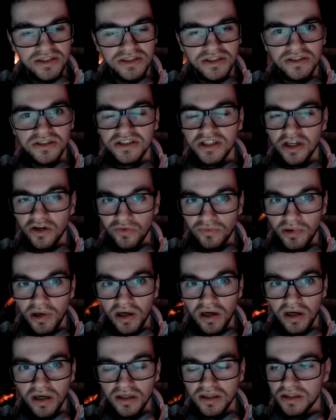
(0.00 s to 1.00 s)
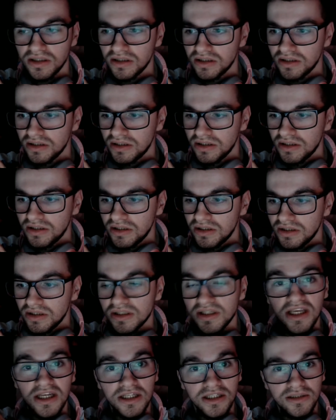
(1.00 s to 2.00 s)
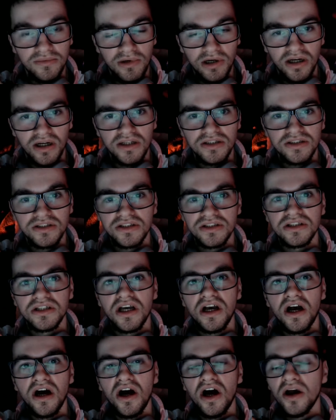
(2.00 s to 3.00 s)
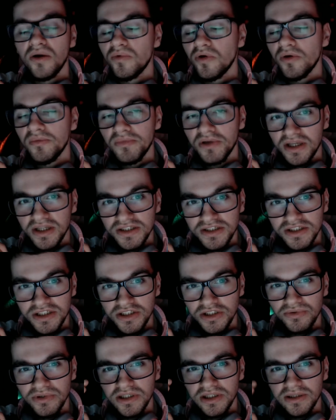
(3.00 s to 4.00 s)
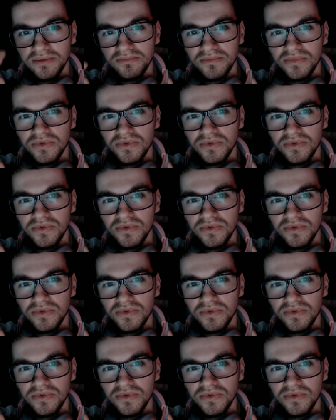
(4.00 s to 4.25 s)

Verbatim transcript: South Park, Kingdom Hearts I won't be continuing them,